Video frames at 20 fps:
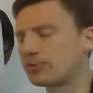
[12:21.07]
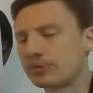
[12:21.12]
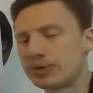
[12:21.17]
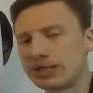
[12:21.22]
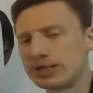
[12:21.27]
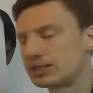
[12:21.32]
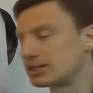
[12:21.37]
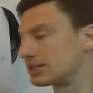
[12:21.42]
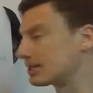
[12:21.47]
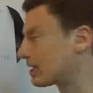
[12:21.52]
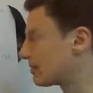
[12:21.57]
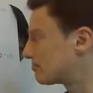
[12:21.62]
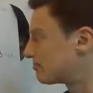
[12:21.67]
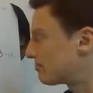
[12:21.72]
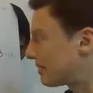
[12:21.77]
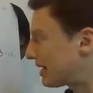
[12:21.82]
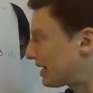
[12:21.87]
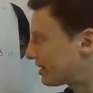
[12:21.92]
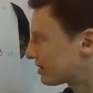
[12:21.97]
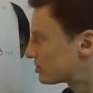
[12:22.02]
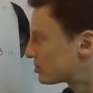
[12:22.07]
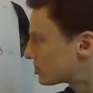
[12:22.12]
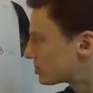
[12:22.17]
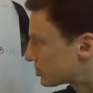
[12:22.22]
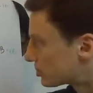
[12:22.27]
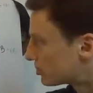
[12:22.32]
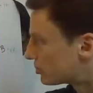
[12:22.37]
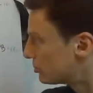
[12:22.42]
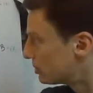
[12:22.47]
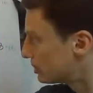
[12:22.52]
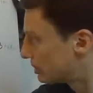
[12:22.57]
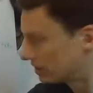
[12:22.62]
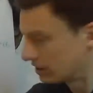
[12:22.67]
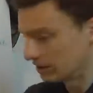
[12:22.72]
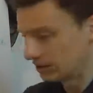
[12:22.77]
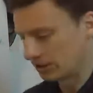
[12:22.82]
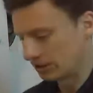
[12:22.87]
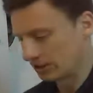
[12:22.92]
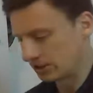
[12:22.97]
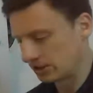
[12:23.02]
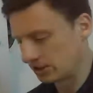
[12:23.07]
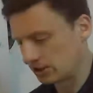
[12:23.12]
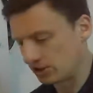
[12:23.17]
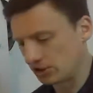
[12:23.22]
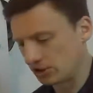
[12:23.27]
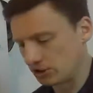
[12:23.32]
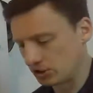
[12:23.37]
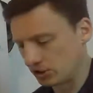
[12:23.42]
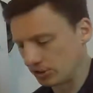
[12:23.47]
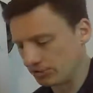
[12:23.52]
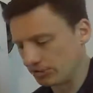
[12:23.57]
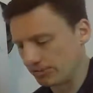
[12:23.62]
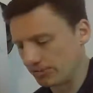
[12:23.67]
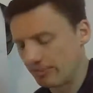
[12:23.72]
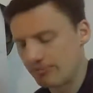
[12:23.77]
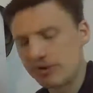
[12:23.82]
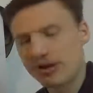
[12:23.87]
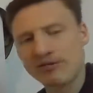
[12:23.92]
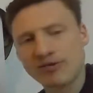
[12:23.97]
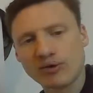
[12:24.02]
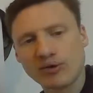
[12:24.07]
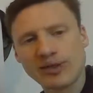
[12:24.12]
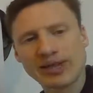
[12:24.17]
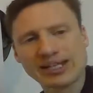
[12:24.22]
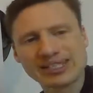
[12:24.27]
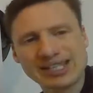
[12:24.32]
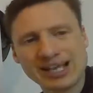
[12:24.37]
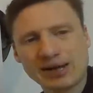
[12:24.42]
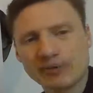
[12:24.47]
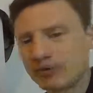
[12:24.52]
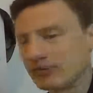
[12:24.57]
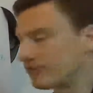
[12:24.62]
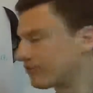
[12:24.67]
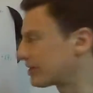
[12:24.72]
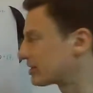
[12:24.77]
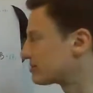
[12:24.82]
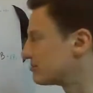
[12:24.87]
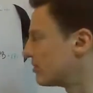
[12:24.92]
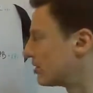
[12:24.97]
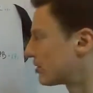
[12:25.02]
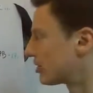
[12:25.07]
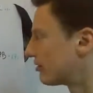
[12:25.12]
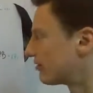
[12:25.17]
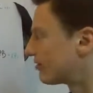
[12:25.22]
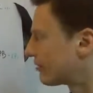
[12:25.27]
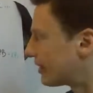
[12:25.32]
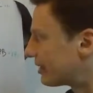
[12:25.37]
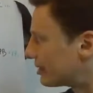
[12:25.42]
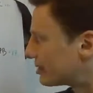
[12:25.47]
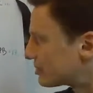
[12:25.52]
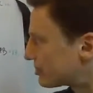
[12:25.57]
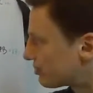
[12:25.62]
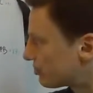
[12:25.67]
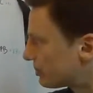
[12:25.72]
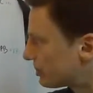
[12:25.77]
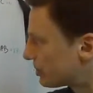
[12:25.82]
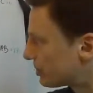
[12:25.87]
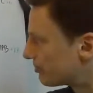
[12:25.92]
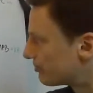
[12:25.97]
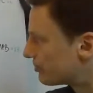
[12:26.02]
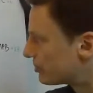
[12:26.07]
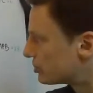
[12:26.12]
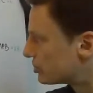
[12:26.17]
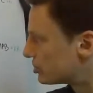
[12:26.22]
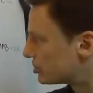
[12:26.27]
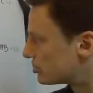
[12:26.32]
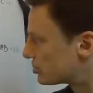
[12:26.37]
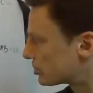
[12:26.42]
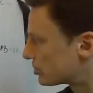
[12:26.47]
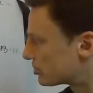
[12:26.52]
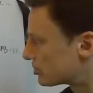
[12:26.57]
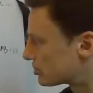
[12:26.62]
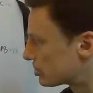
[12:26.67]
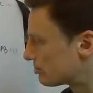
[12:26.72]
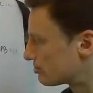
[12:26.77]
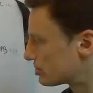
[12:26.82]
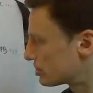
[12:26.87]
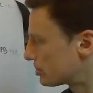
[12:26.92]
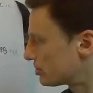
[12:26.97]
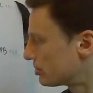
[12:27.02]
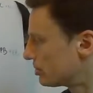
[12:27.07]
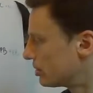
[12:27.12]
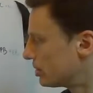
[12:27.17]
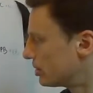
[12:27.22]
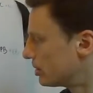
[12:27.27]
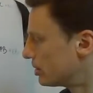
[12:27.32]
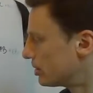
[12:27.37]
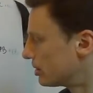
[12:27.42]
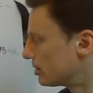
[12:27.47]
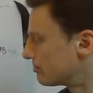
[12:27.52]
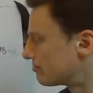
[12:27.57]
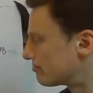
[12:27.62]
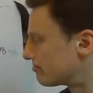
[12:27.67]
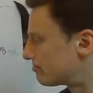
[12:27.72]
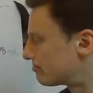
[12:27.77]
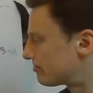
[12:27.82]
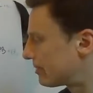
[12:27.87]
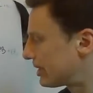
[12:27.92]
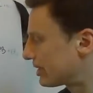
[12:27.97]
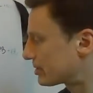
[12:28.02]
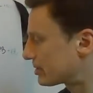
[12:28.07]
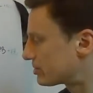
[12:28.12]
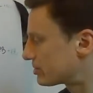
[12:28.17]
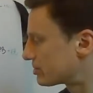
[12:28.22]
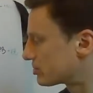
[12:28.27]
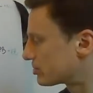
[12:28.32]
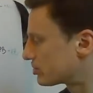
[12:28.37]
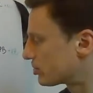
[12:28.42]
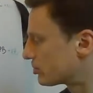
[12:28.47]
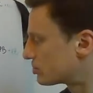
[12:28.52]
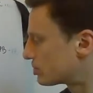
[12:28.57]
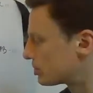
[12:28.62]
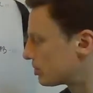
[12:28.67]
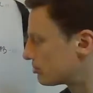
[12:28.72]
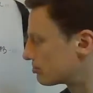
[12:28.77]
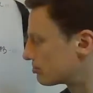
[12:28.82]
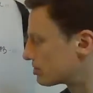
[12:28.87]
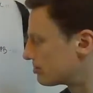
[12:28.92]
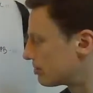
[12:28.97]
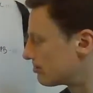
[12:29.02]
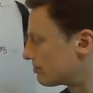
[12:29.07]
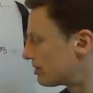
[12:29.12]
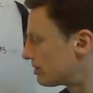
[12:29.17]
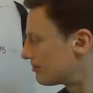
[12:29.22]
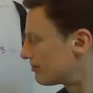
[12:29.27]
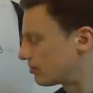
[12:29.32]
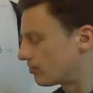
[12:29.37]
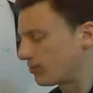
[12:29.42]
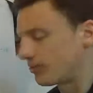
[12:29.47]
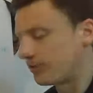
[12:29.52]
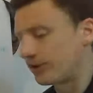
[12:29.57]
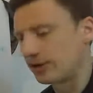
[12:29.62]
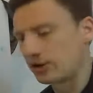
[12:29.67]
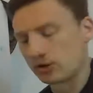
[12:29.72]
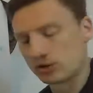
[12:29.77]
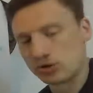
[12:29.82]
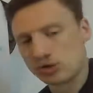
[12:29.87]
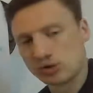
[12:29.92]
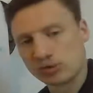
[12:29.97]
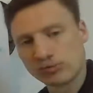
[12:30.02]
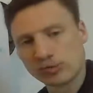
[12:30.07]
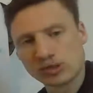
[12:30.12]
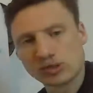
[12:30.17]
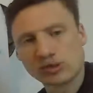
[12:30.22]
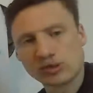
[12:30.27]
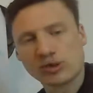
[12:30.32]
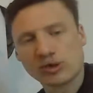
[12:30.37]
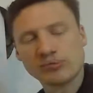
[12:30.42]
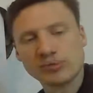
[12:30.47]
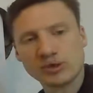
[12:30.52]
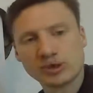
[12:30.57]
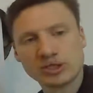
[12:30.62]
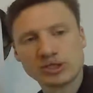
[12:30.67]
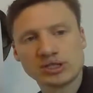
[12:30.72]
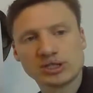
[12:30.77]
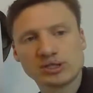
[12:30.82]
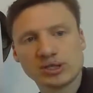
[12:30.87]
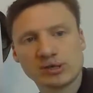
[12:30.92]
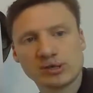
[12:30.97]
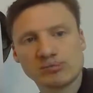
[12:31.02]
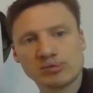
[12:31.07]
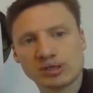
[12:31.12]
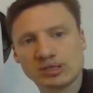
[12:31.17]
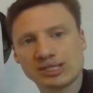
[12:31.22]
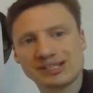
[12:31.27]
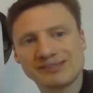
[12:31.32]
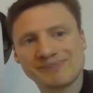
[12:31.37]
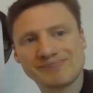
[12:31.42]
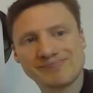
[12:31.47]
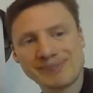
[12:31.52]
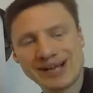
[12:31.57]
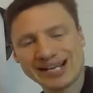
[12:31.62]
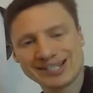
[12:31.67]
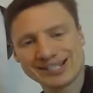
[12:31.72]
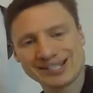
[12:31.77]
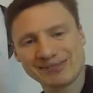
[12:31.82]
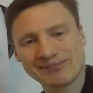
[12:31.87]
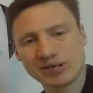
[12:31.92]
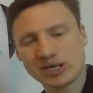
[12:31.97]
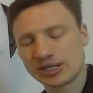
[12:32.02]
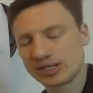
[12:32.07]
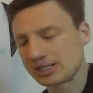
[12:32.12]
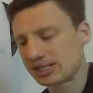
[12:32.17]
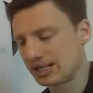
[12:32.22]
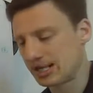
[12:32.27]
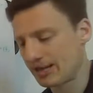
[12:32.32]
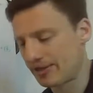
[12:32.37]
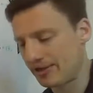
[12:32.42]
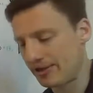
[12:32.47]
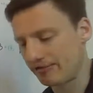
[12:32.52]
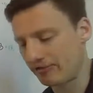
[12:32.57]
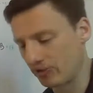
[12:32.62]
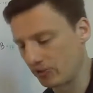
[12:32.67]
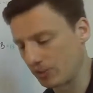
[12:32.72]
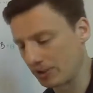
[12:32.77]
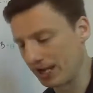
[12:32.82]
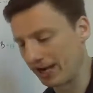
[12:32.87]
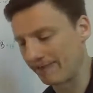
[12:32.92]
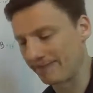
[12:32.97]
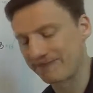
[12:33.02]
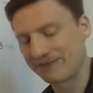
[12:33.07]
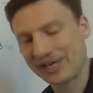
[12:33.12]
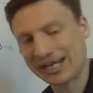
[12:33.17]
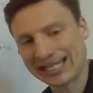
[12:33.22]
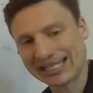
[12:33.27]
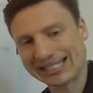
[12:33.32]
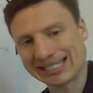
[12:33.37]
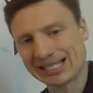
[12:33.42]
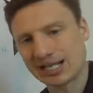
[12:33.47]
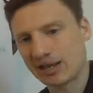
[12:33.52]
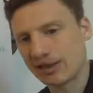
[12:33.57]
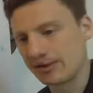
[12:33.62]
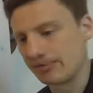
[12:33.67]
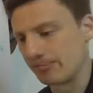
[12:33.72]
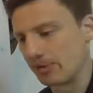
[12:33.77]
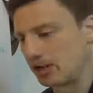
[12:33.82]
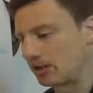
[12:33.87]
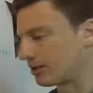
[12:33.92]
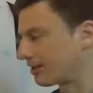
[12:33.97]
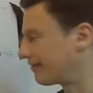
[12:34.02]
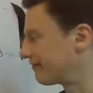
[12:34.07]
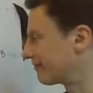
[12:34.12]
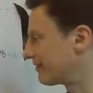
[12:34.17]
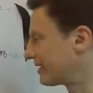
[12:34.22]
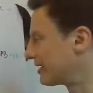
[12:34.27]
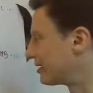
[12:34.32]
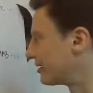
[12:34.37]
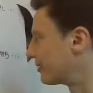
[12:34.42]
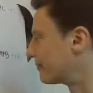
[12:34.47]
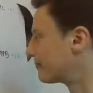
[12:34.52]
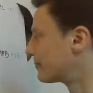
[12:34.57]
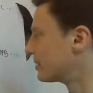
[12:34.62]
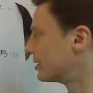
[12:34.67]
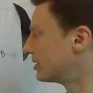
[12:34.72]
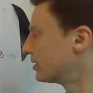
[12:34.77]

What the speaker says: We need to get back to the social optimum level. And that's how we fix market failures. If we can reduce consumption back to the socially optimum level, then consumers' community surplus is maximized, and therefore we have fixed the market failure.